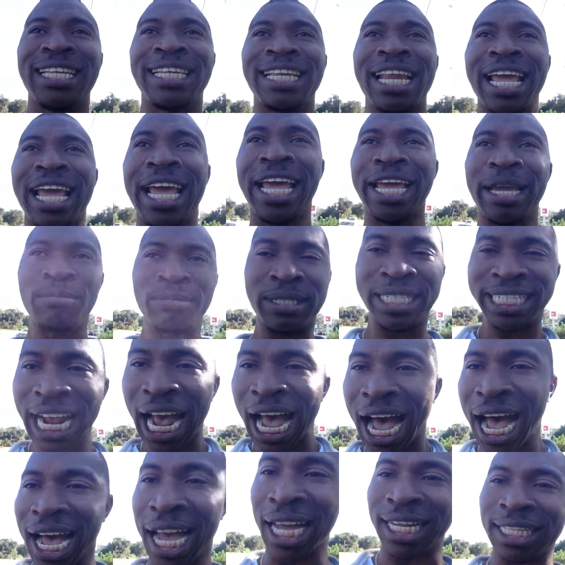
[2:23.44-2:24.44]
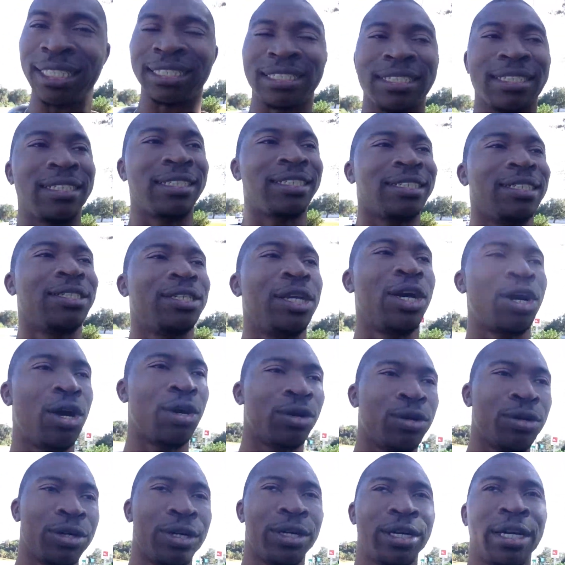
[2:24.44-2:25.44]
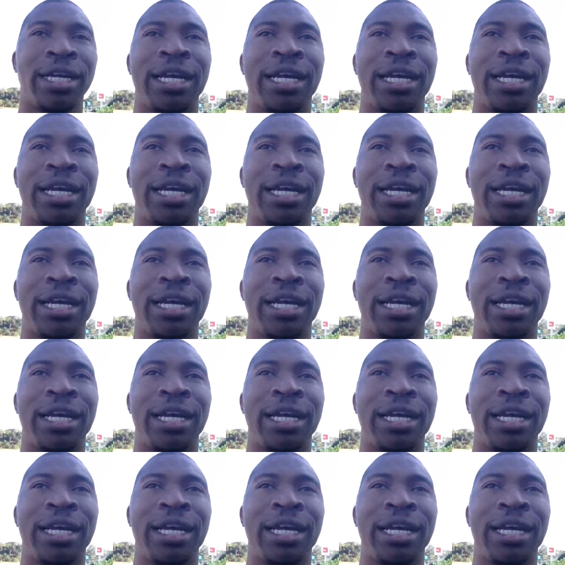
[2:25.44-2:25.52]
named John, you know.